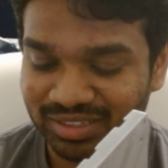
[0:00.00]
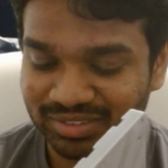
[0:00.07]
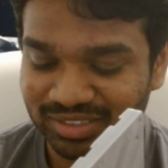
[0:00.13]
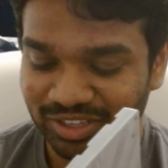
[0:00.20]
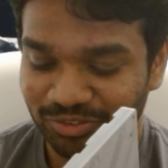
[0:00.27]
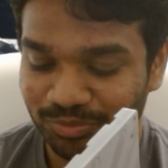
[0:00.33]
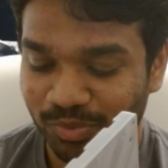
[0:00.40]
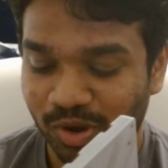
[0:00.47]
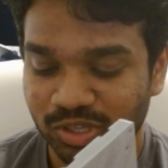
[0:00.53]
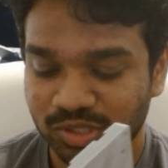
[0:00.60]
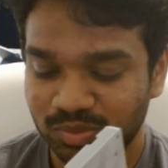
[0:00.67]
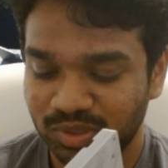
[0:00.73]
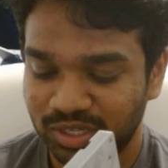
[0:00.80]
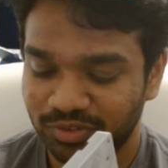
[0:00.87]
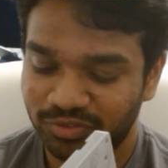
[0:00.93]
if
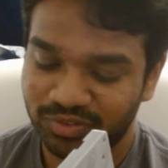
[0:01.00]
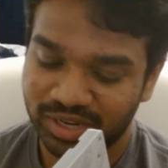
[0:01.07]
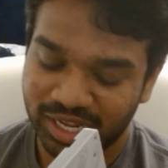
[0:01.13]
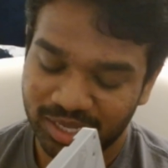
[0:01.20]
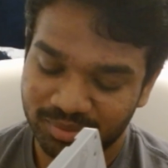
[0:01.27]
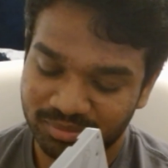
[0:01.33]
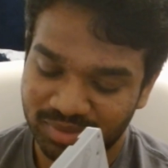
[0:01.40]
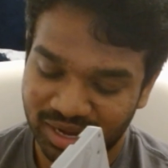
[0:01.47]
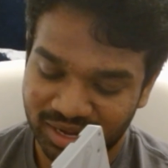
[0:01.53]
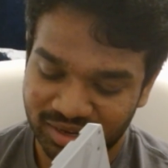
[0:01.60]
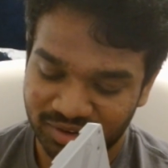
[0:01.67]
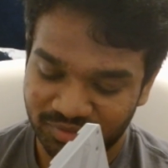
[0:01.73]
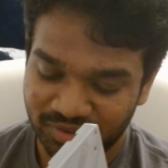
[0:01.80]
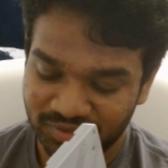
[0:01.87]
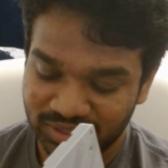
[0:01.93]
possible, if time
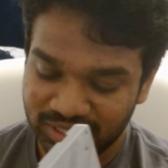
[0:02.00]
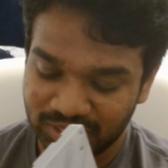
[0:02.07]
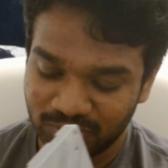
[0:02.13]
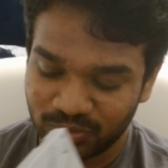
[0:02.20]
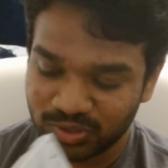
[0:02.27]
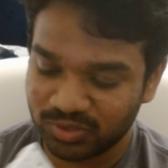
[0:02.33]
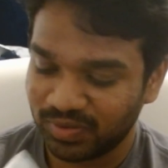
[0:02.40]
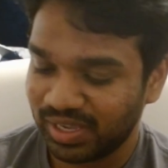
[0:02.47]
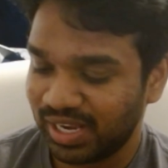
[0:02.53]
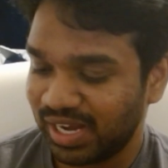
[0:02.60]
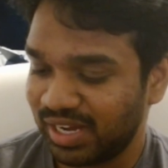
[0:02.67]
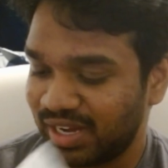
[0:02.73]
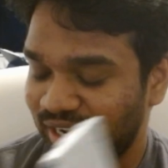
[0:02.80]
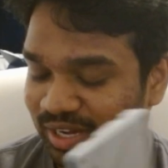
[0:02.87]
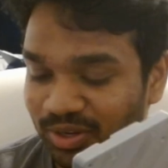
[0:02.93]
and if everything goes fine,
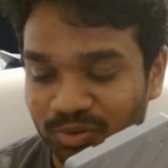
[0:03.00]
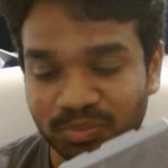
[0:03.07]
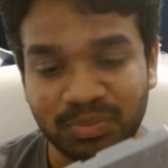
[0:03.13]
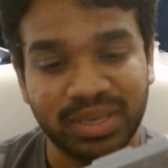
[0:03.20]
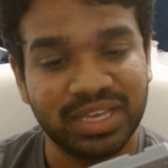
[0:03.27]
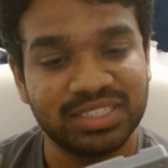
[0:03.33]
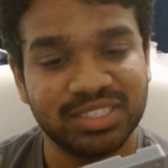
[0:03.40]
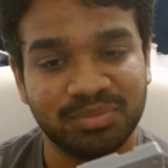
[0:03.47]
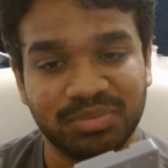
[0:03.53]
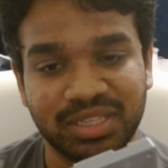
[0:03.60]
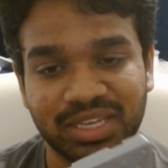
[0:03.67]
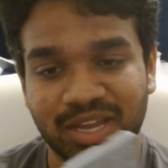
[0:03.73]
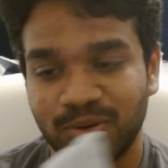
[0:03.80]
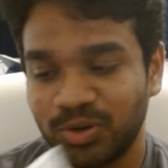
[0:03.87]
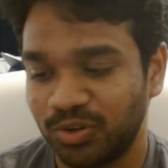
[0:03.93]
I'll try to make
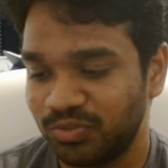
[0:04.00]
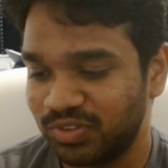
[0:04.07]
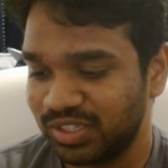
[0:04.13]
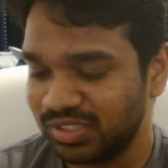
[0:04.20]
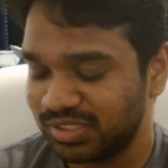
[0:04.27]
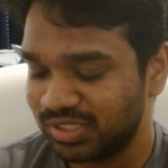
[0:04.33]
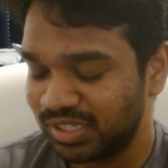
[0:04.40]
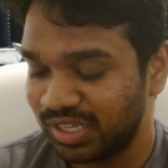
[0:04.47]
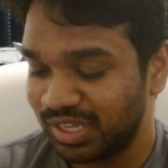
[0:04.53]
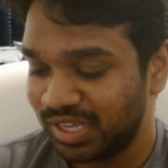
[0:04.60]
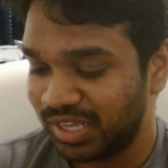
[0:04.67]
something out of this.